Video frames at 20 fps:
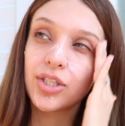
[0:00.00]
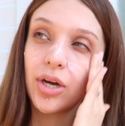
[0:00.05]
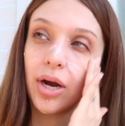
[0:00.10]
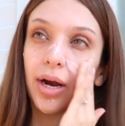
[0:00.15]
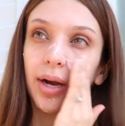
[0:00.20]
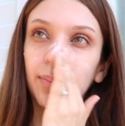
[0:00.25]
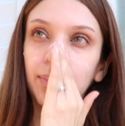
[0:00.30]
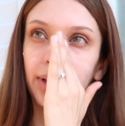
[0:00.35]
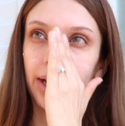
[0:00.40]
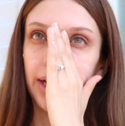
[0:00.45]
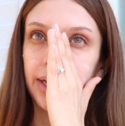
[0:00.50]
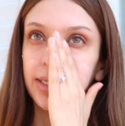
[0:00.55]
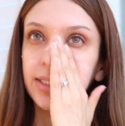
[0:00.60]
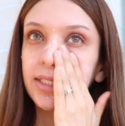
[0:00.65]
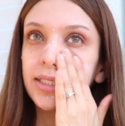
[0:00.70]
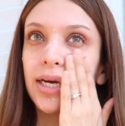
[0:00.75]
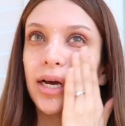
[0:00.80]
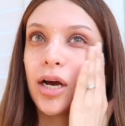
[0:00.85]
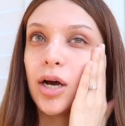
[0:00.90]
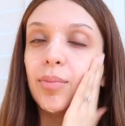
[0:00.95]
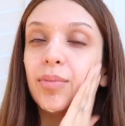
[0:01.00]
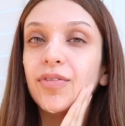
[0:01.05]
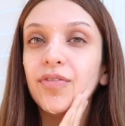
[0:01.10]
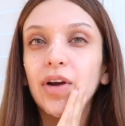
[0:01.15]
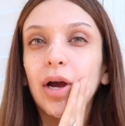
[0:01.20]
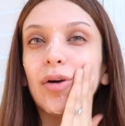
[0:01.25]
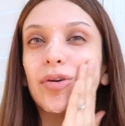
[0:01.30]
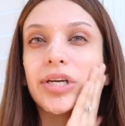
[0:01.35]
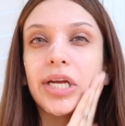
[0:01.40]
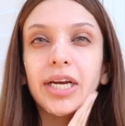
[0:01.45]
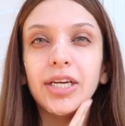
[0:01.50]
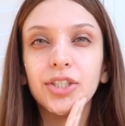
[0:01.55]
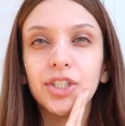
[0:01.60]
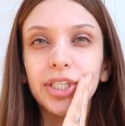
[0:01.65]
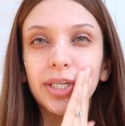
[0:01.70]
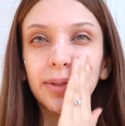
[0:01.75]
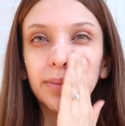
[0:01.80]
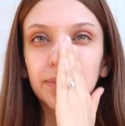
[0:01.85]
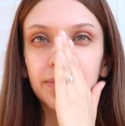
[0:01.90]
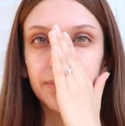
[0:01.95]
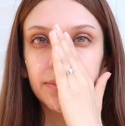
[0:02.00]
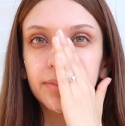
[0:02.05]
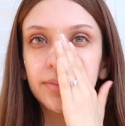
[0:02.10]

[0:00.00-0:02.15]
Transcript: start applying some foundation.